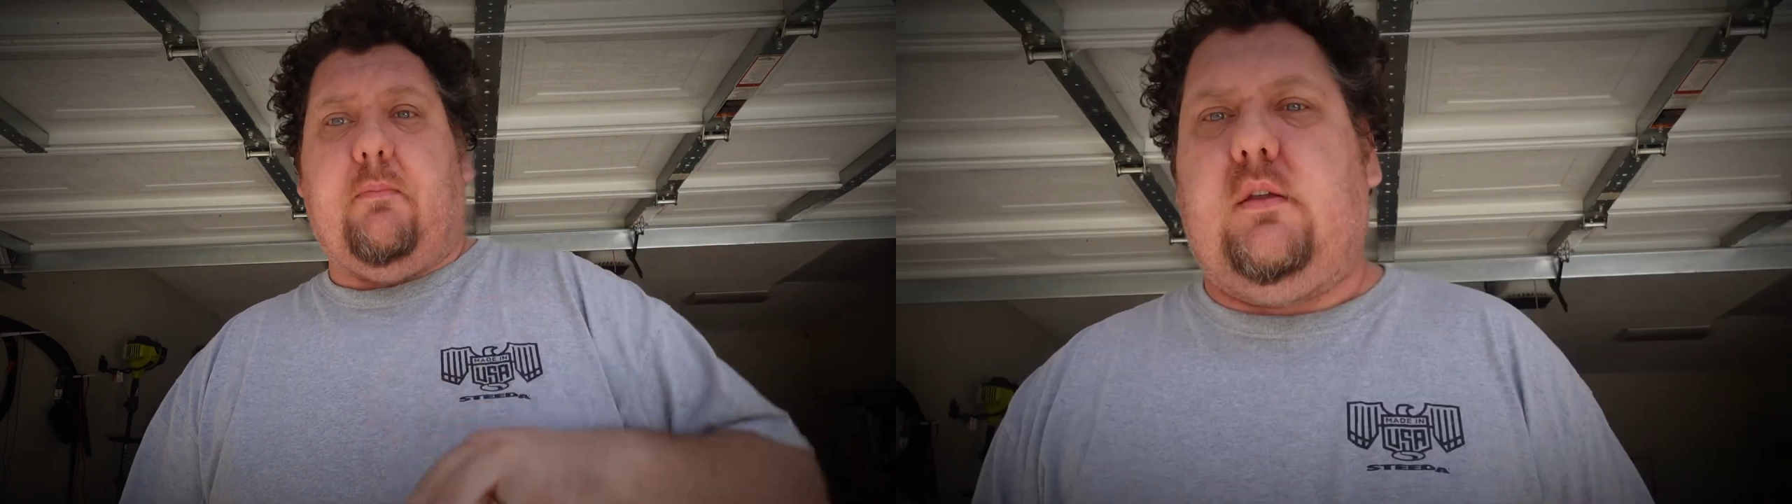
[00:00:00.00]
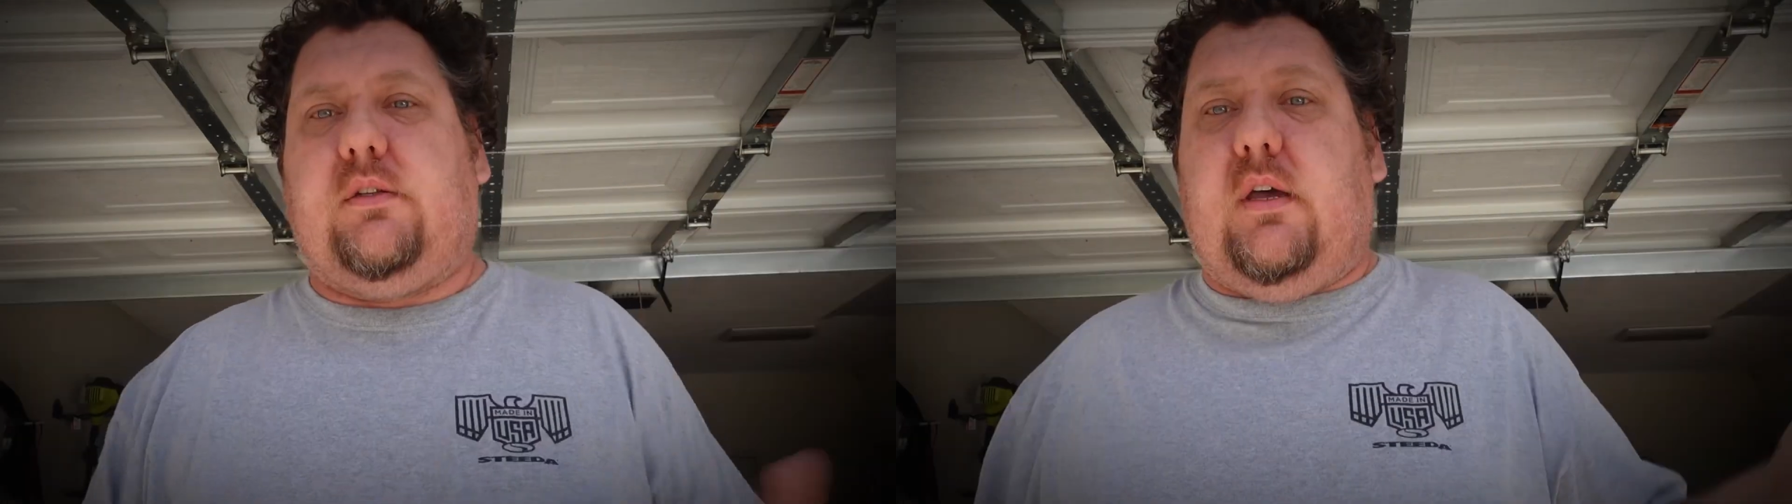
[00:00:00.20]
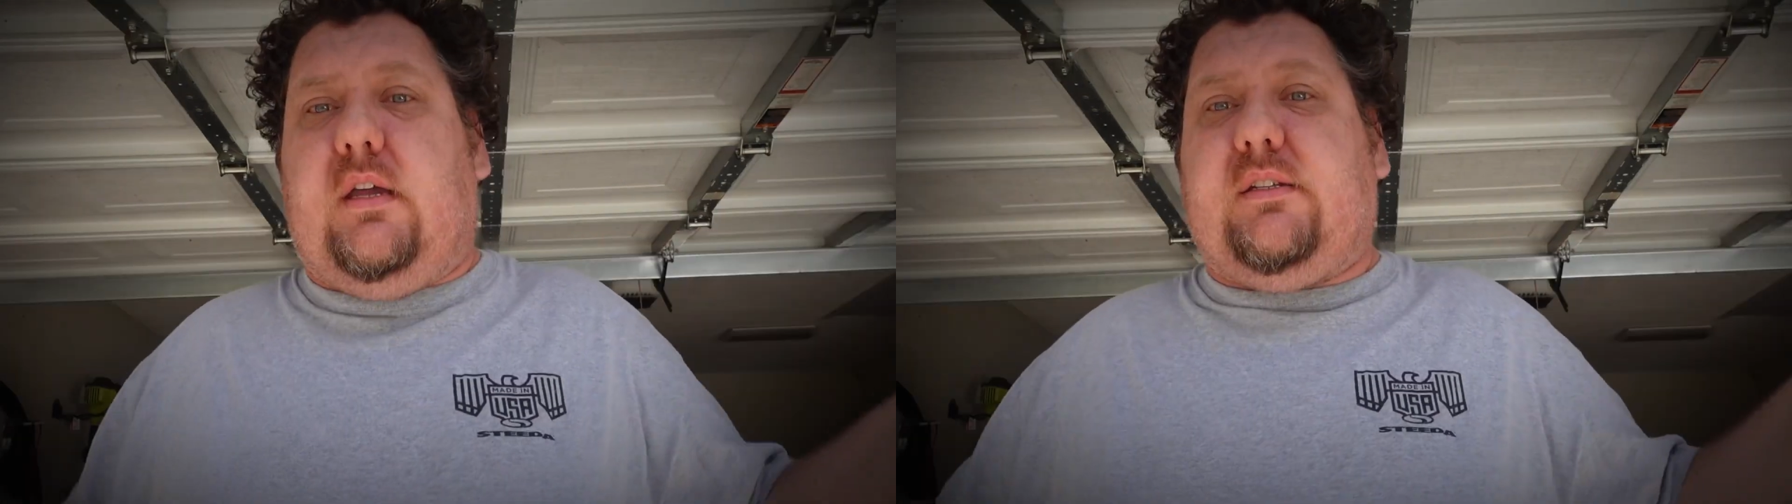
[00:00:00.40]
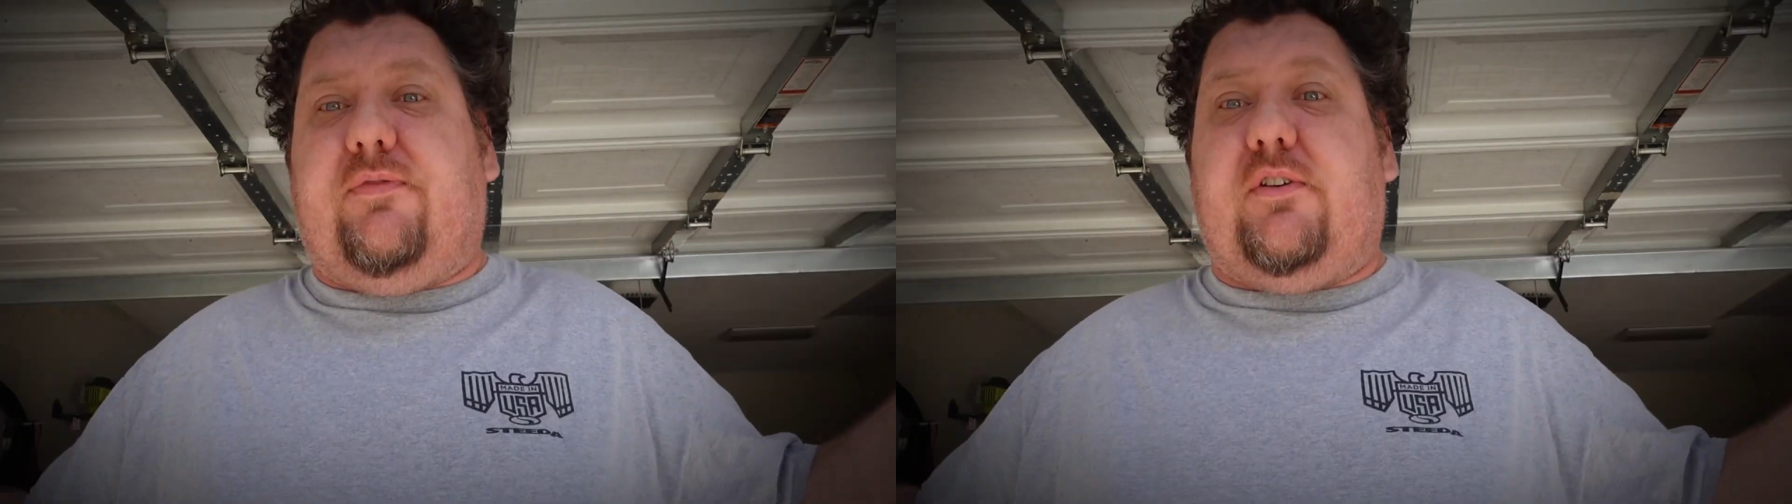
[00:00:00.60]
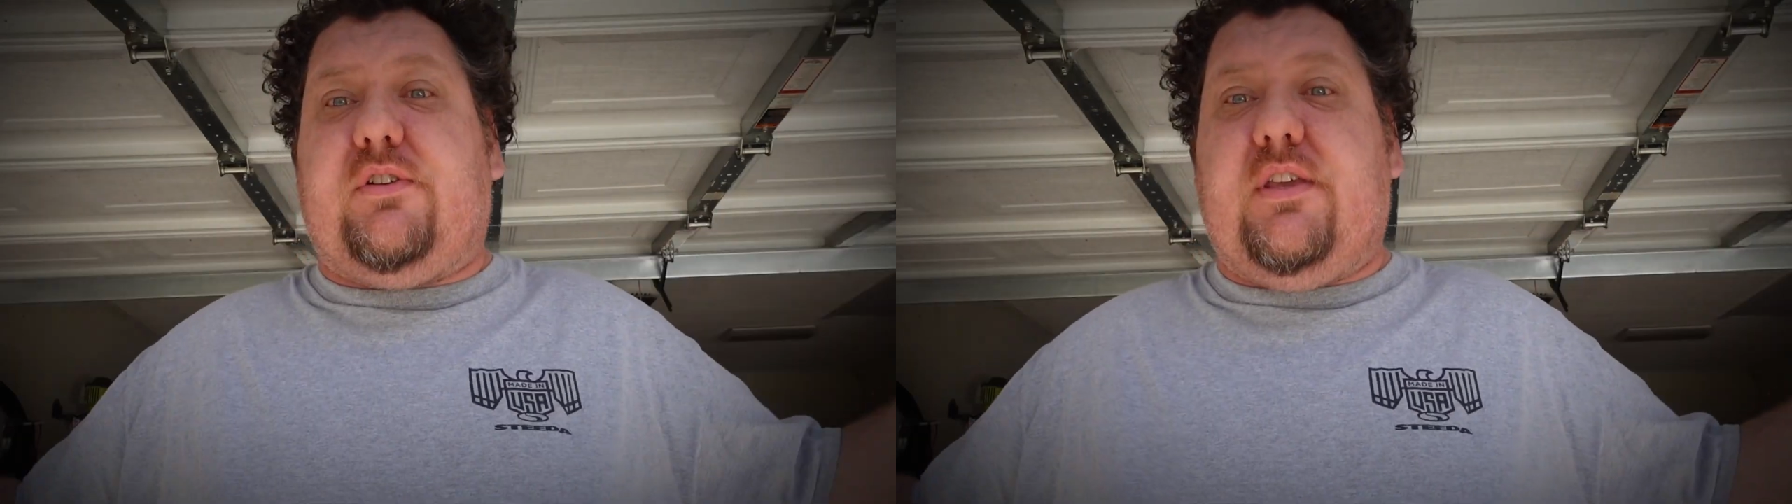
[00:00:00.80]
So I guess the
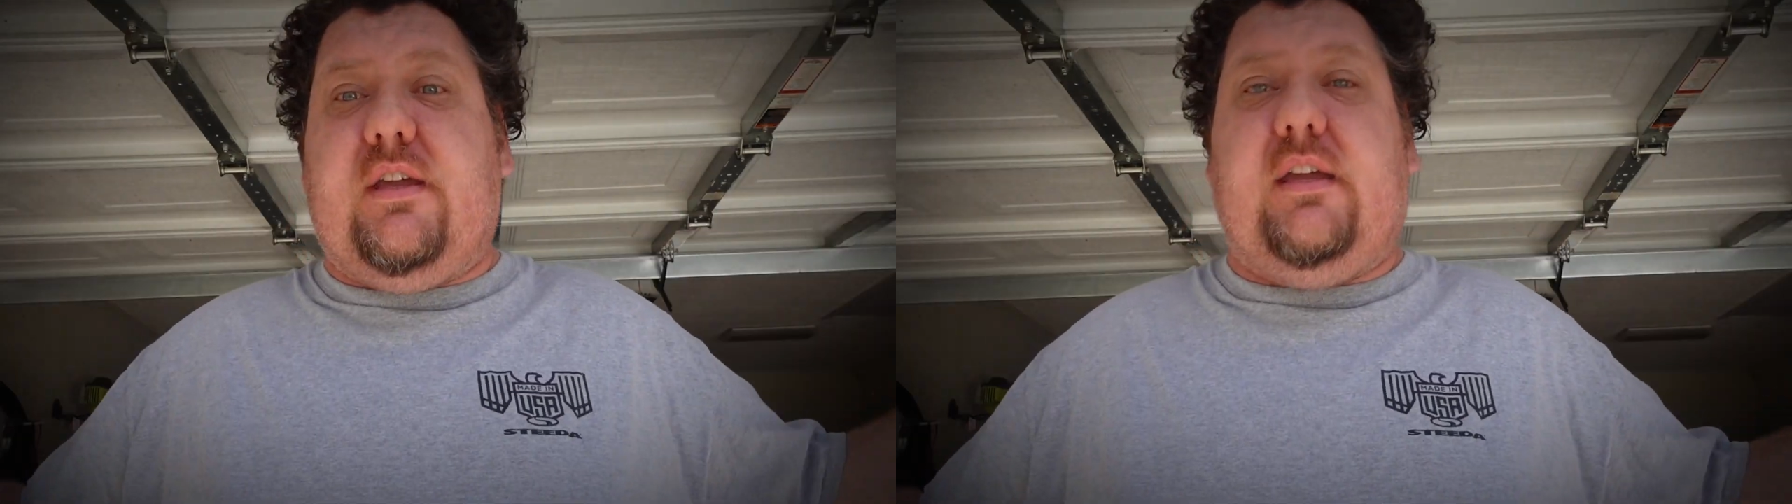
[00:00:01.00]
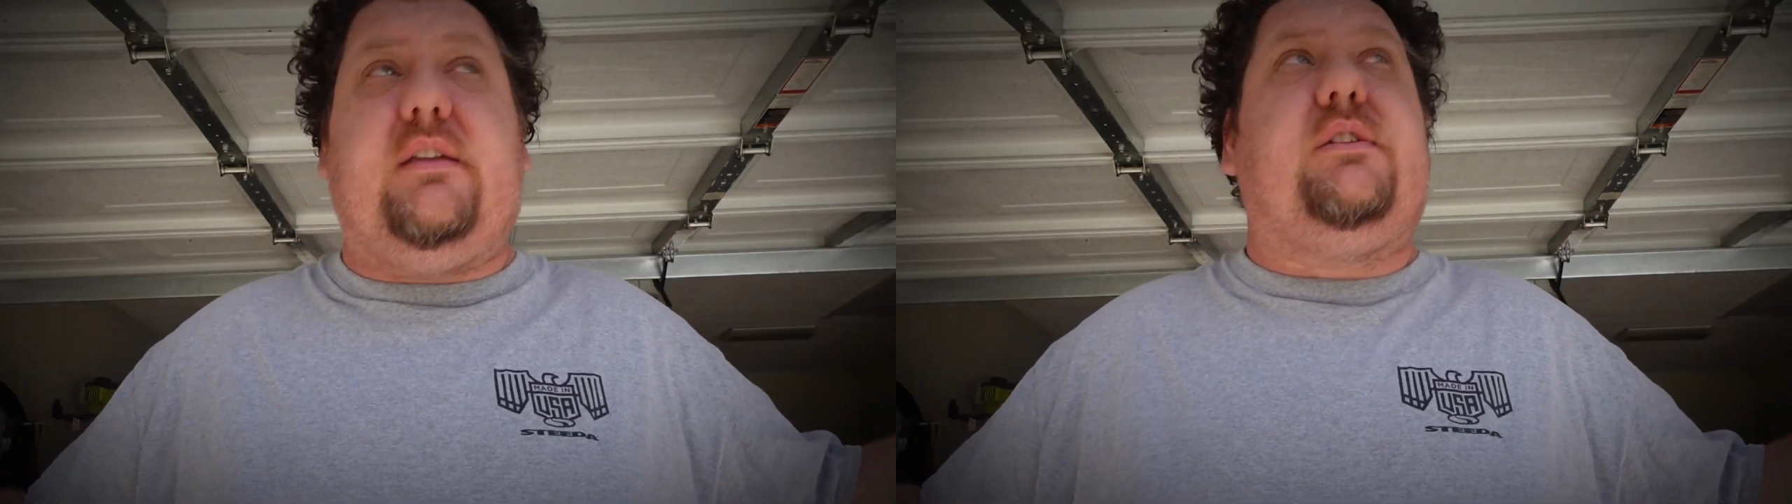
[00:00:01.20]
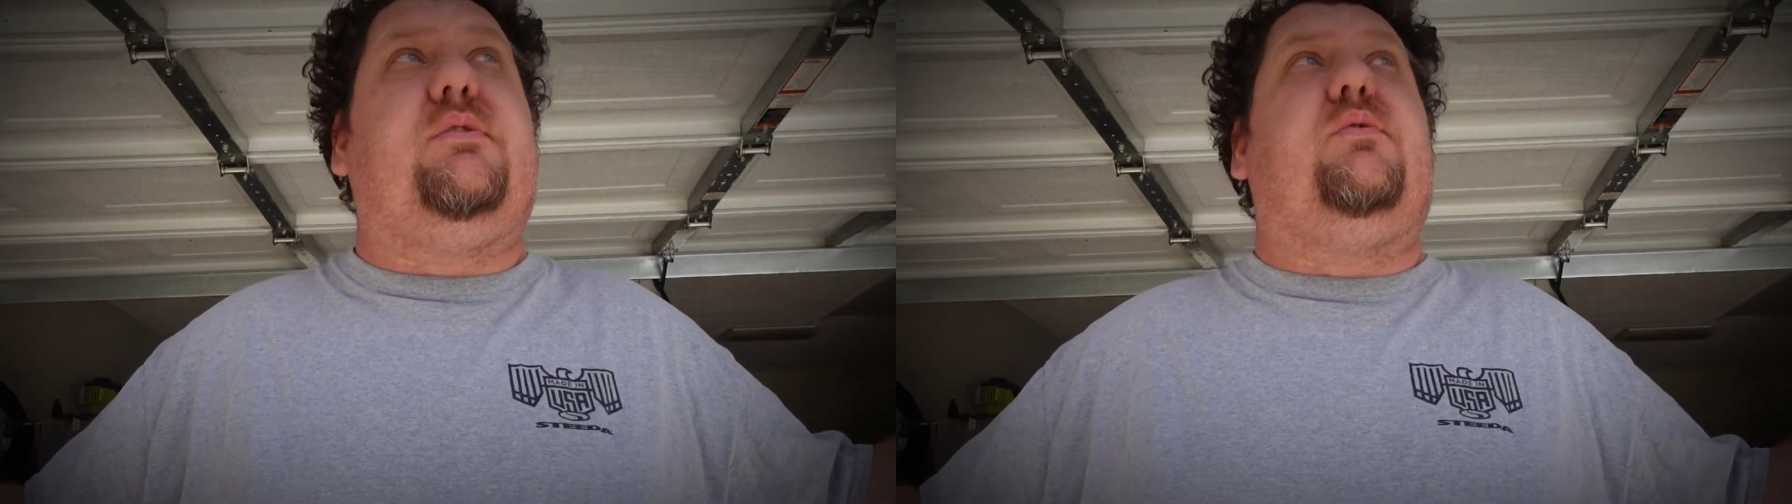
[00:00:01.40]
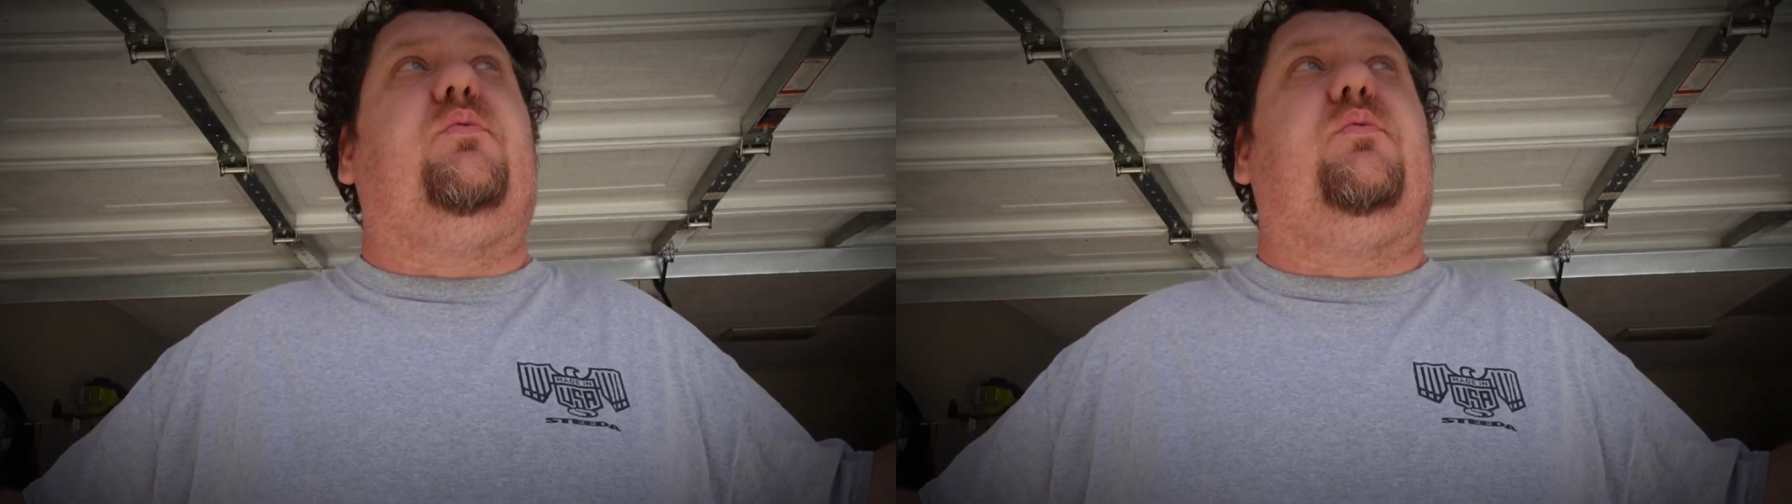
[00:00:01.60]
first thing is